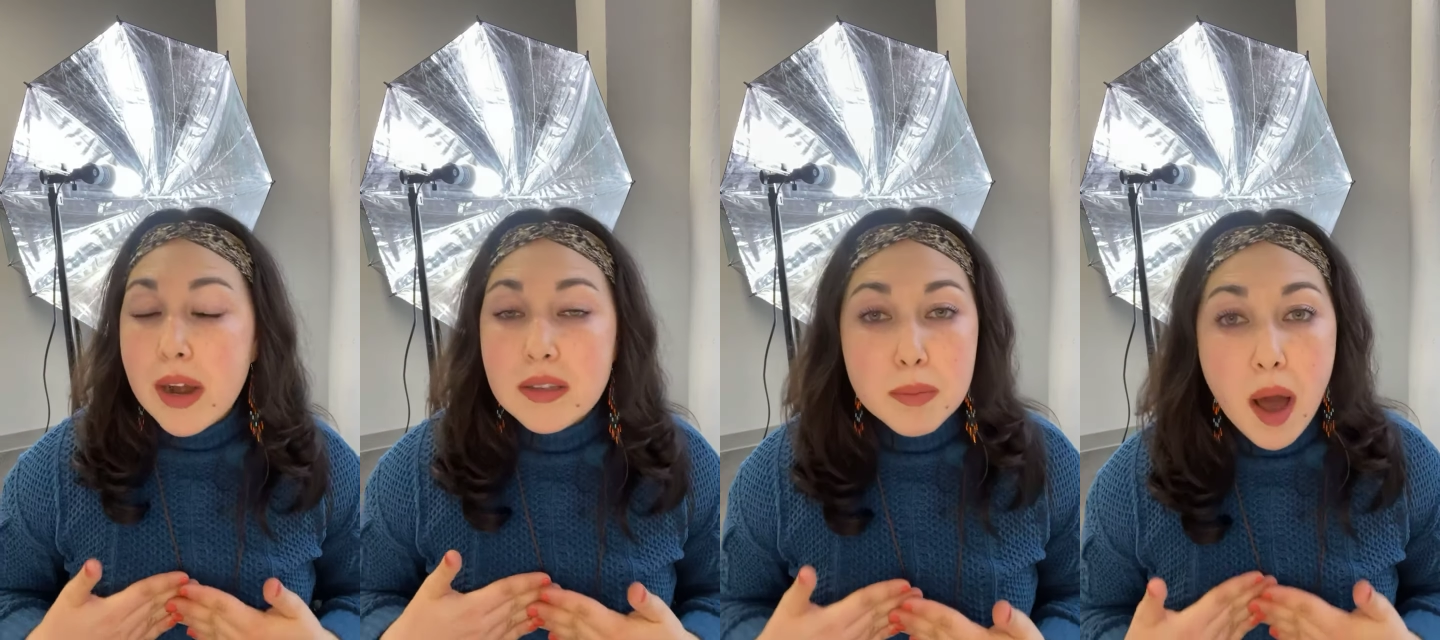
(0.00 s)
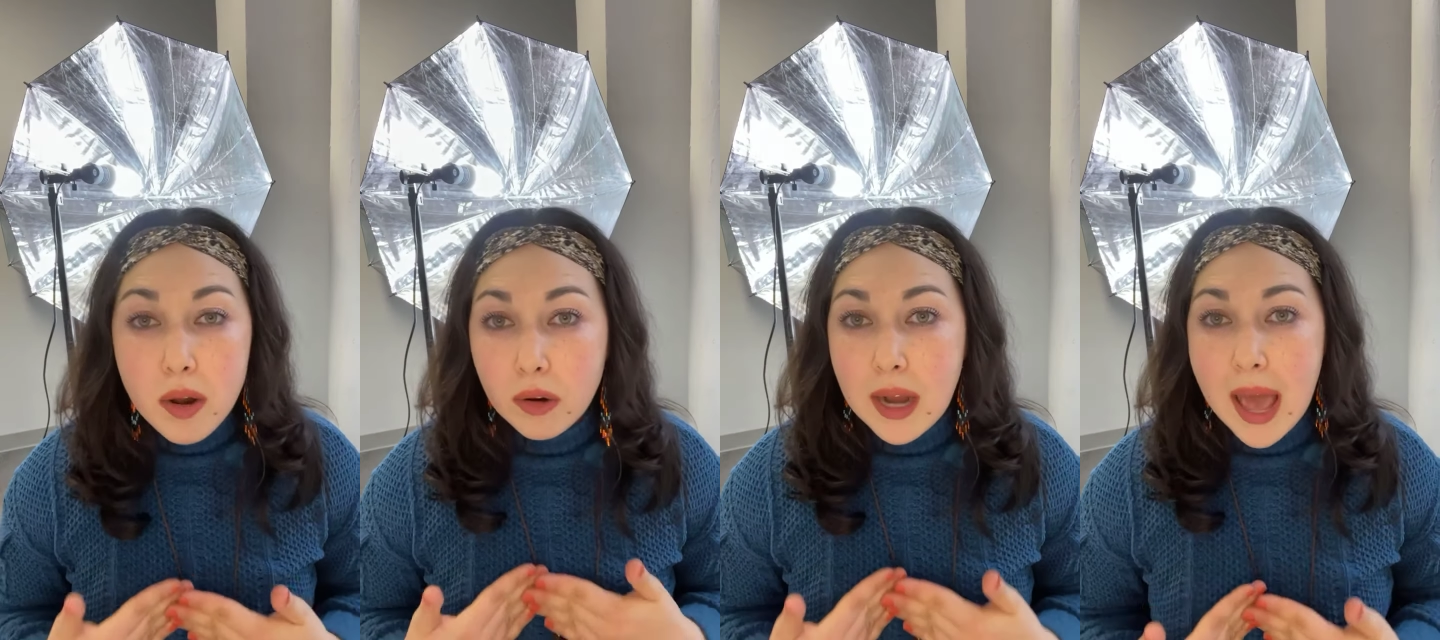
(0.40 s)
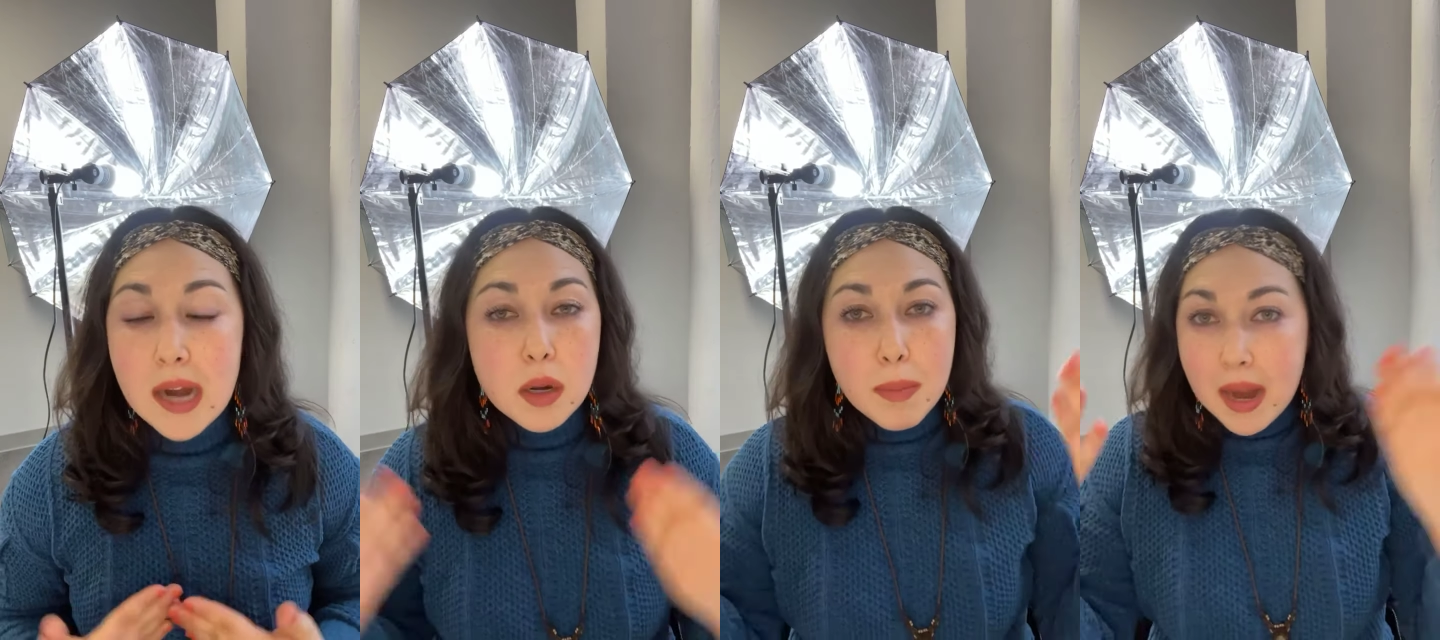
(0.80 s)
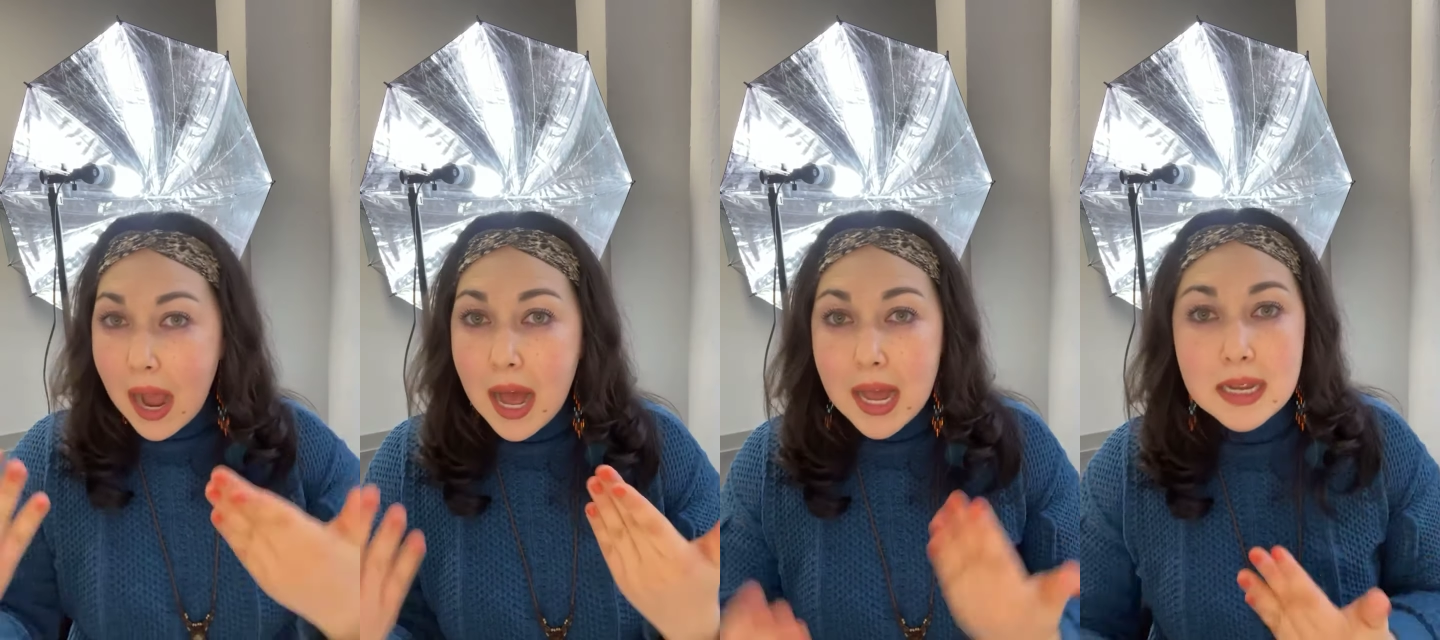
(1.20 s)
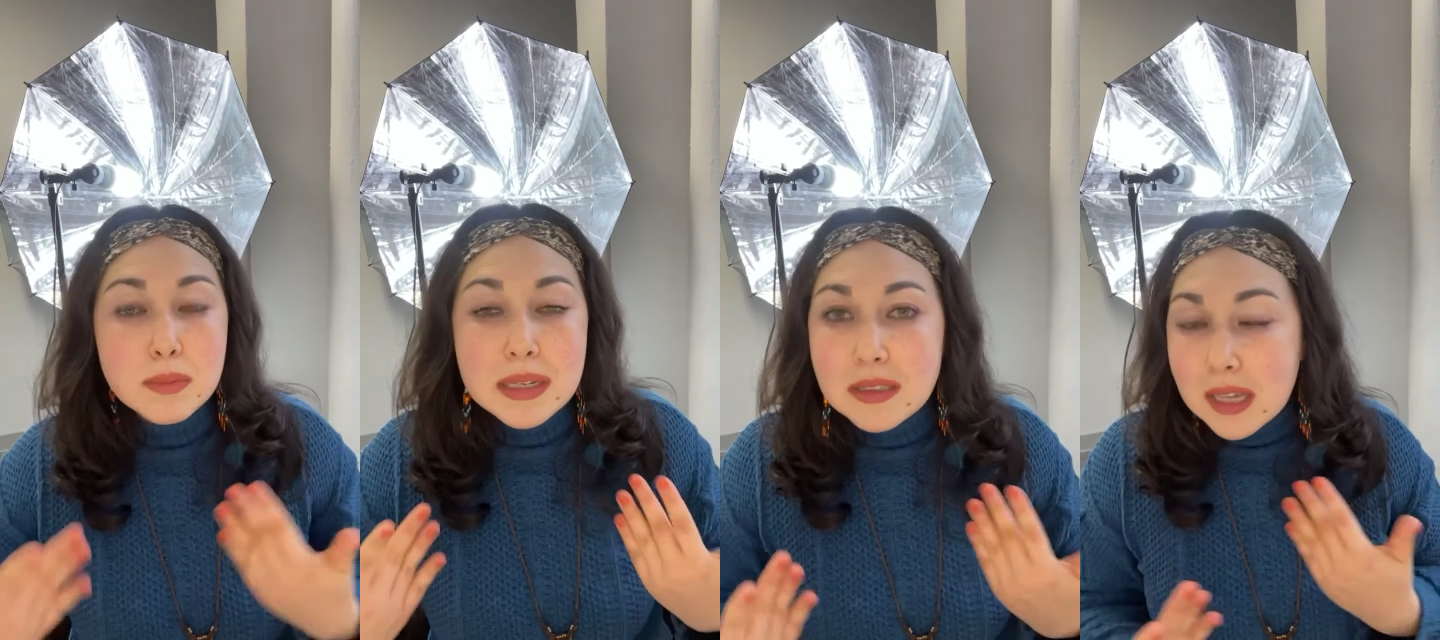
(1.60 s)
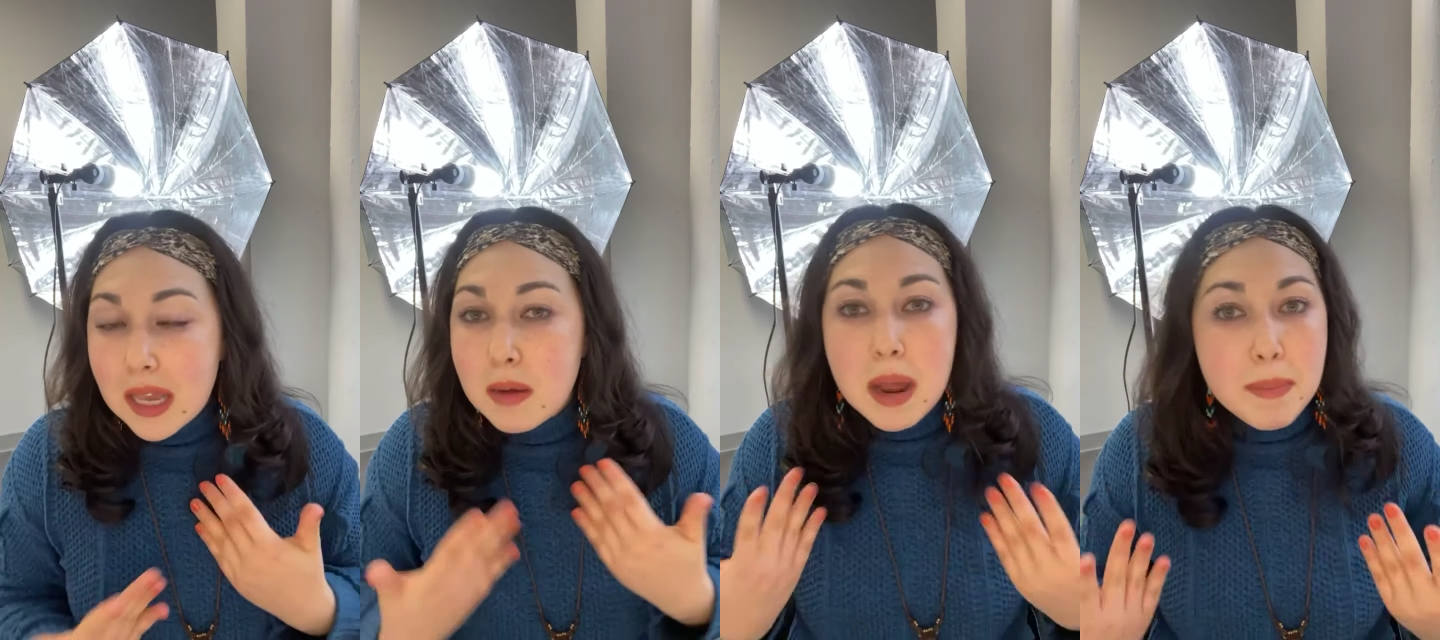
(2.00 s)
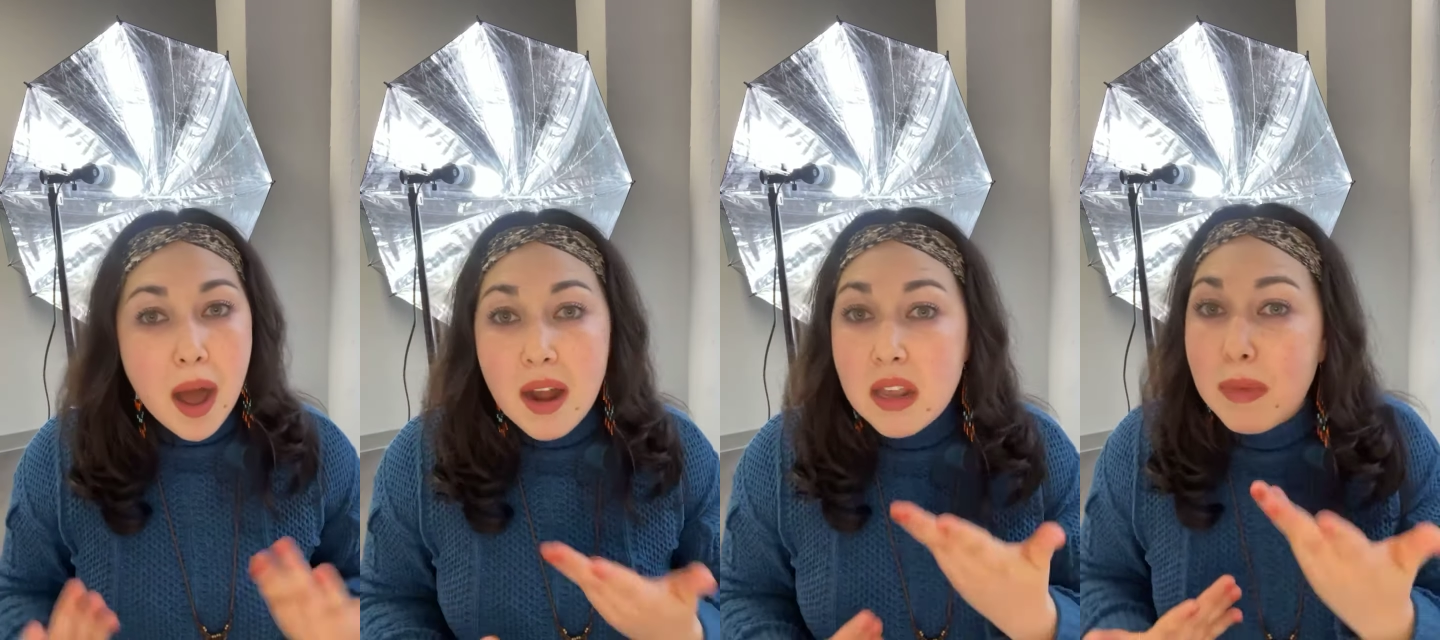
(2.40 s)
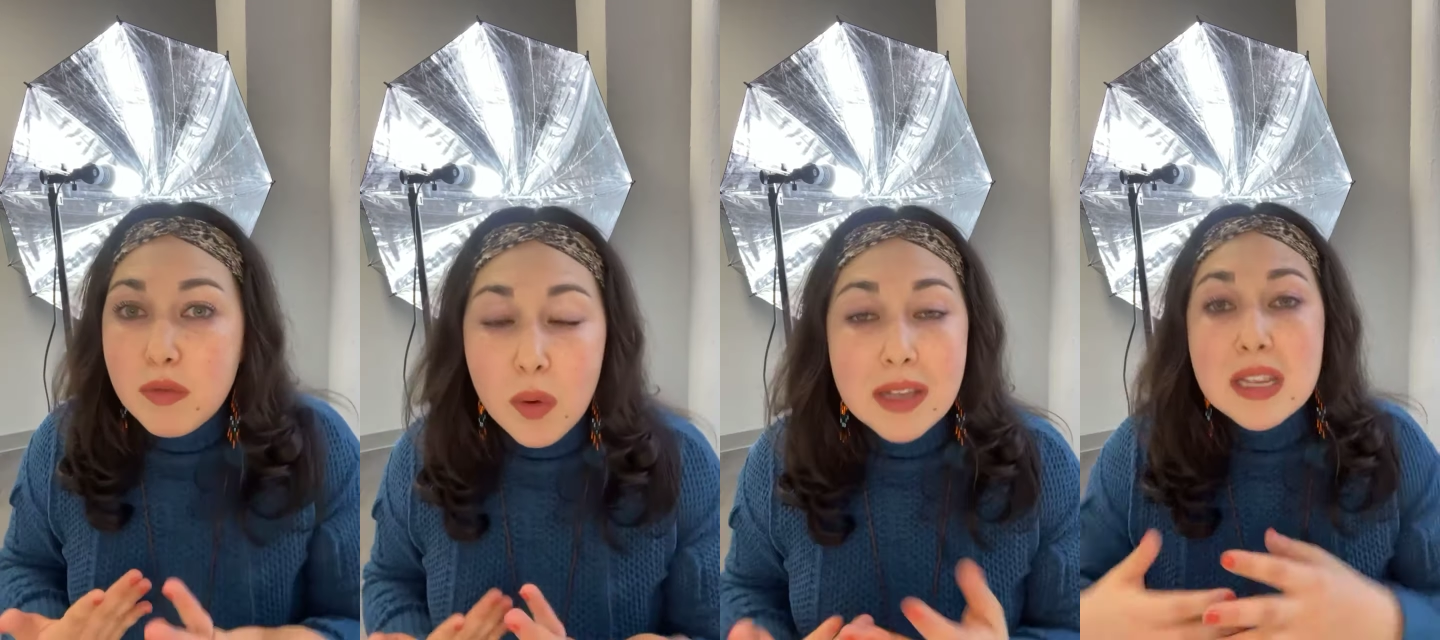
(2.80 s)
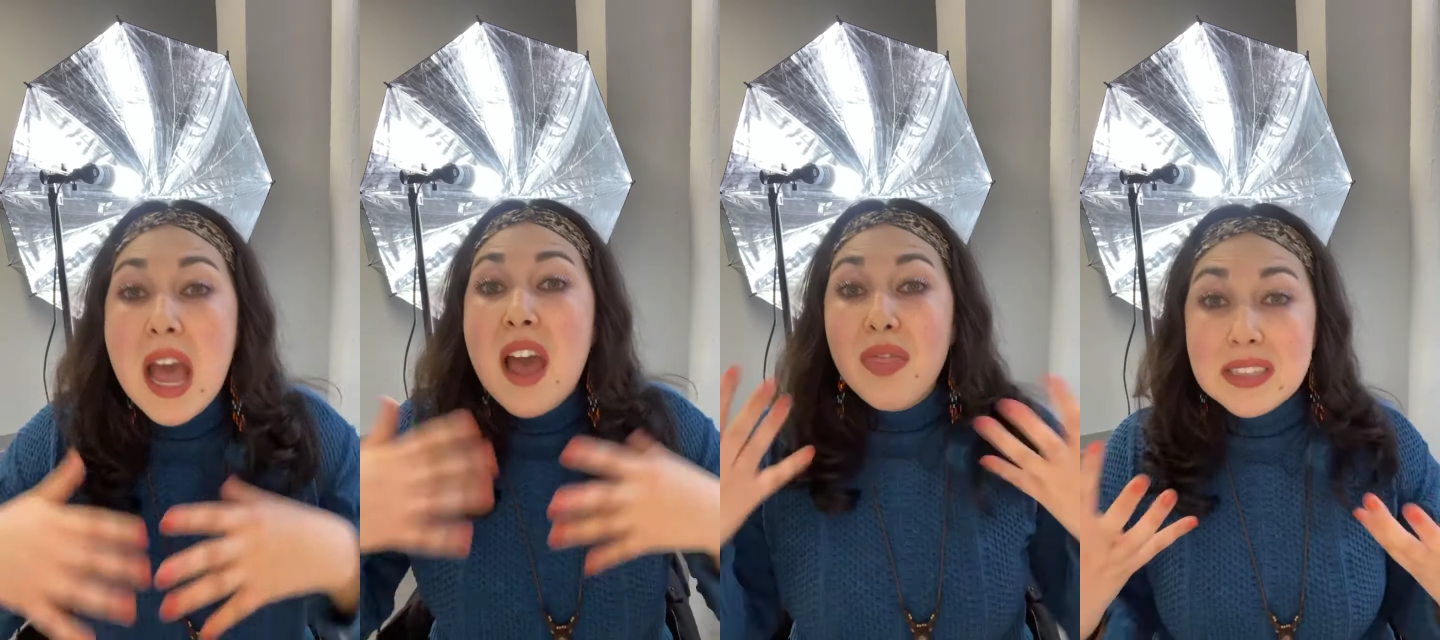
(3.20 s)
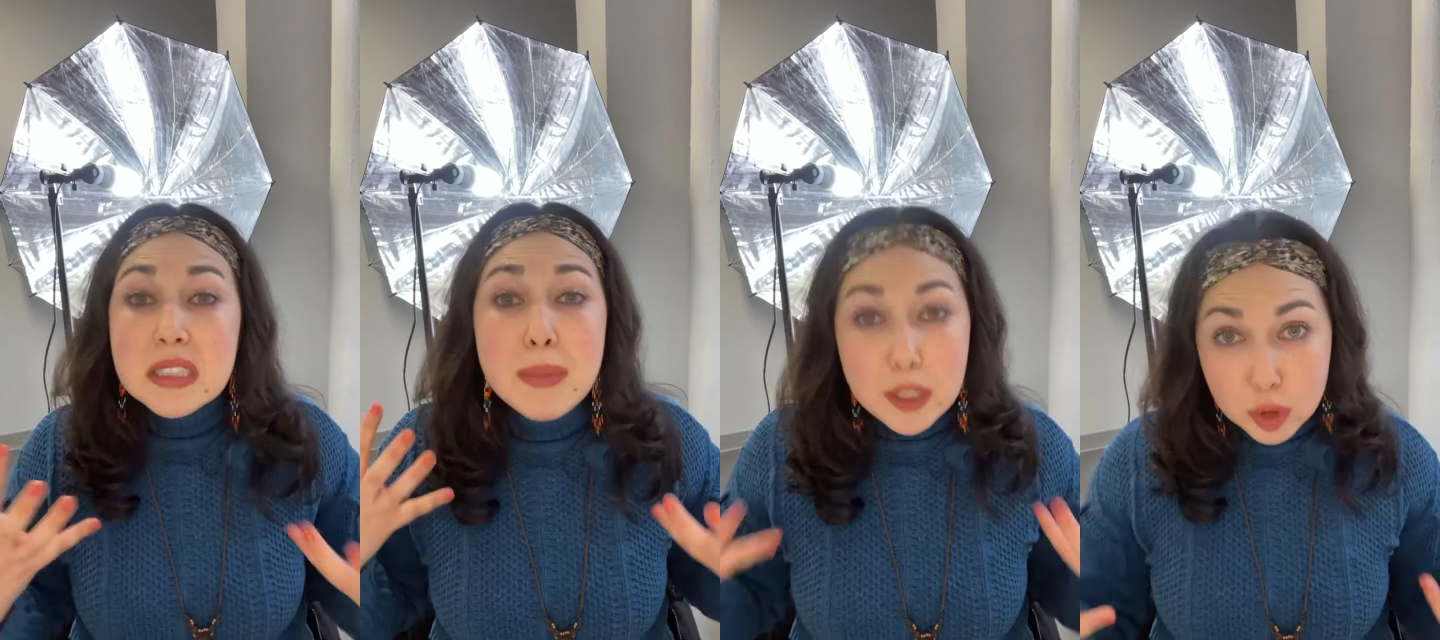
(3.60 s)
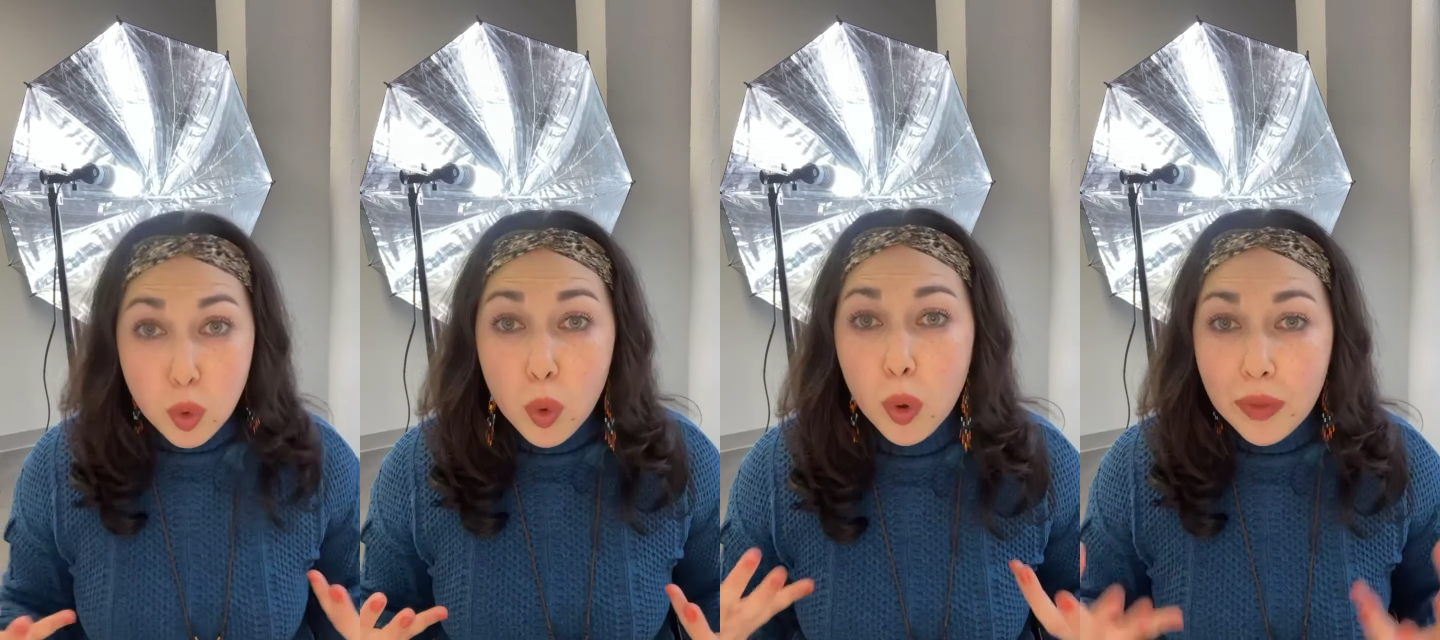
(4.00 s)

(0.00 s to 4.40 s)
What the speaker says: As a model and actor, my eyes, my skin, my body, my voice, this is my tool.